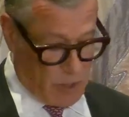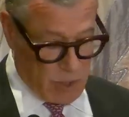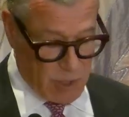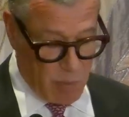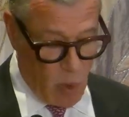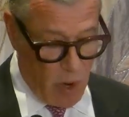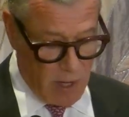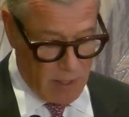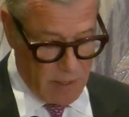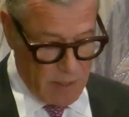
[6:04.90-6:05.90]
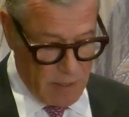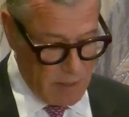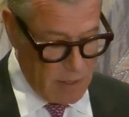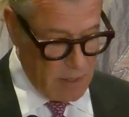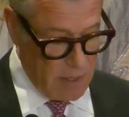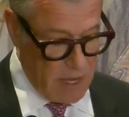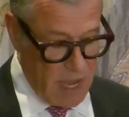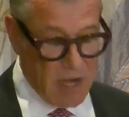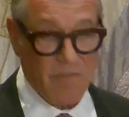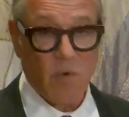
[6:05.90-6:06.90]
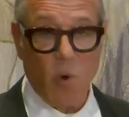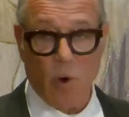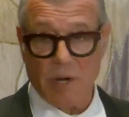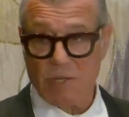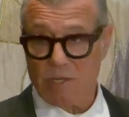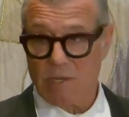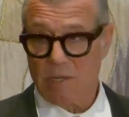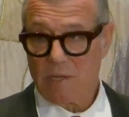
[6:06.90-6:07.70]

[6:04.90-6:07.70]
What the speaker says: support, and of course,